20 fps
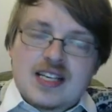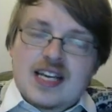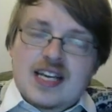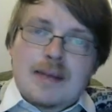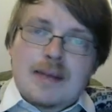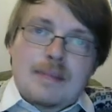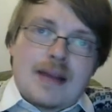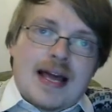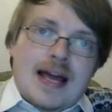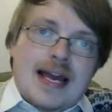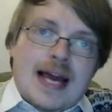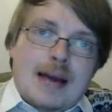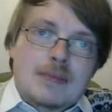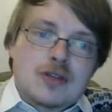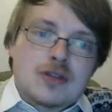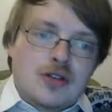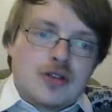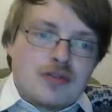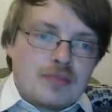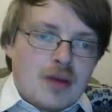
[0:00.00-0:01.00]
in Black
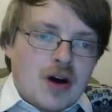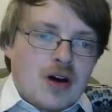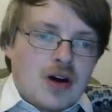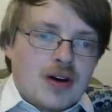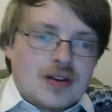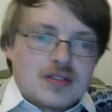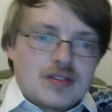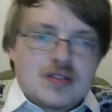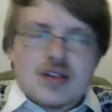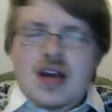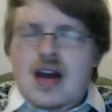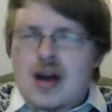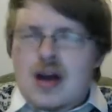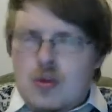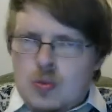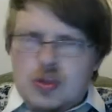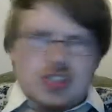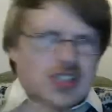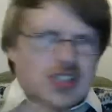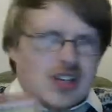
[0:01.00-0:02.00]
Amazon of Mars,
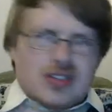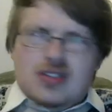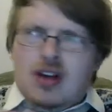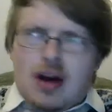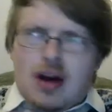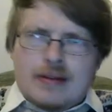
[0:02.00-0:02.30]
which does,